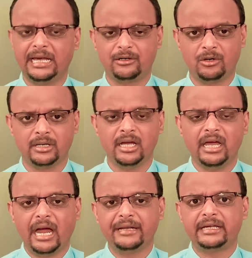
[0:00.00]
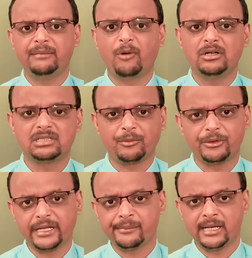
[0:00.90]
icon and keep on
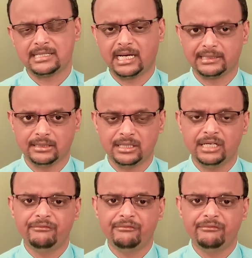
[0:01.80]
supporting my channel,